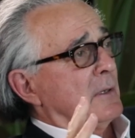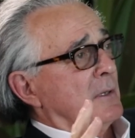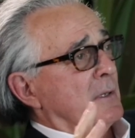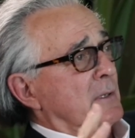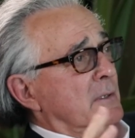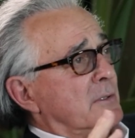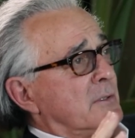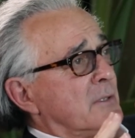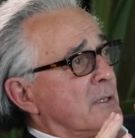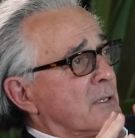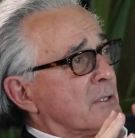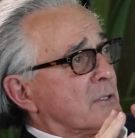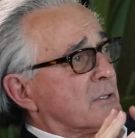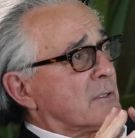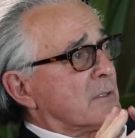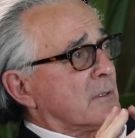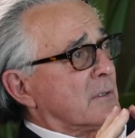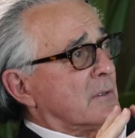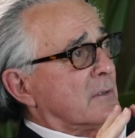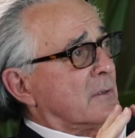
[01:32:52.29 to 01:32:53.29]
it
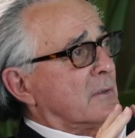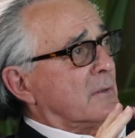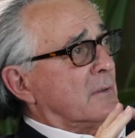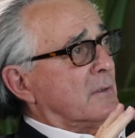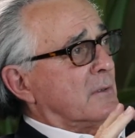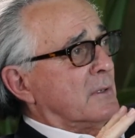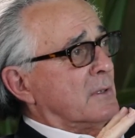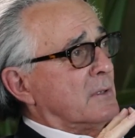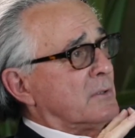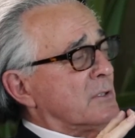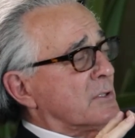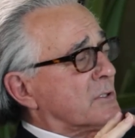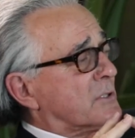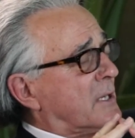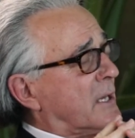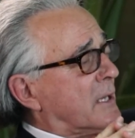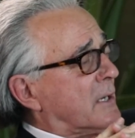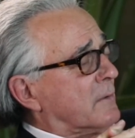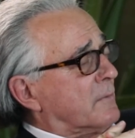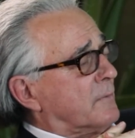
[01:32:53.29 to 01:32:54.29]
just, it just
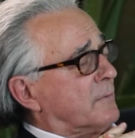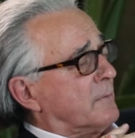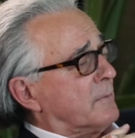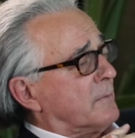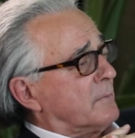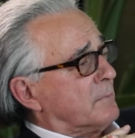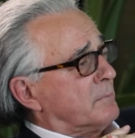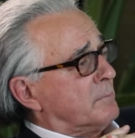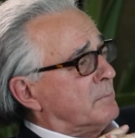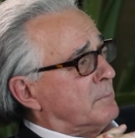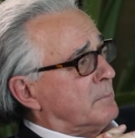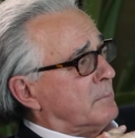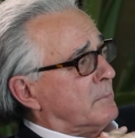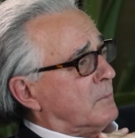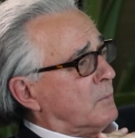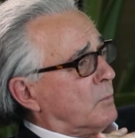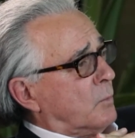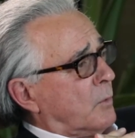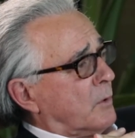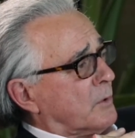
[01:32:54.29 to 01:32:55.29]
kind of
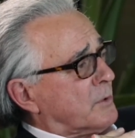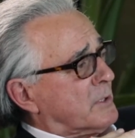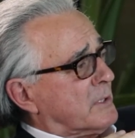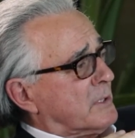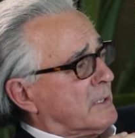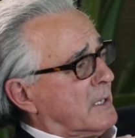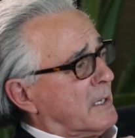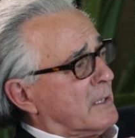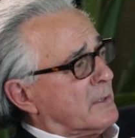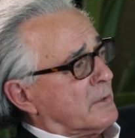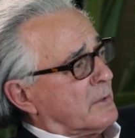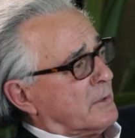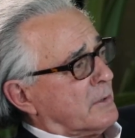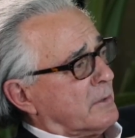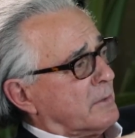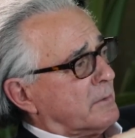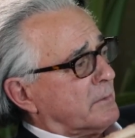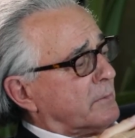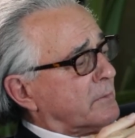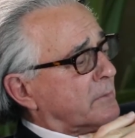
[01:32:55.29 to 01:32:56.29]
worked together.